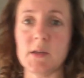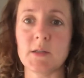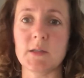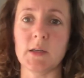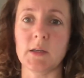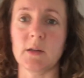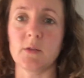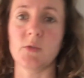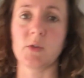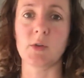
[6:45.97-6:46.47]

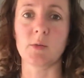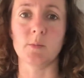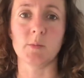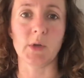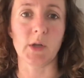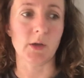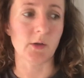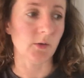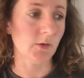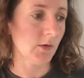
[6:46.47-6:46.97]
significant
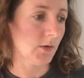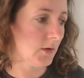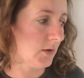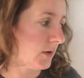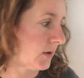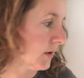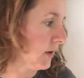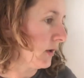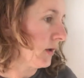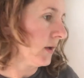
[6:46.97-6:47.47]
blow.
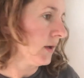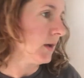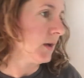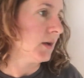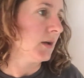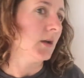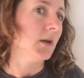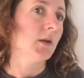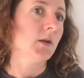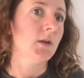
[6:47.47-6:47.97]

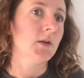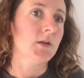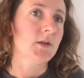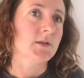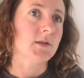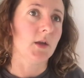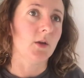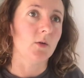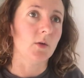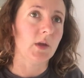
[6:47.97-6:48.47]
So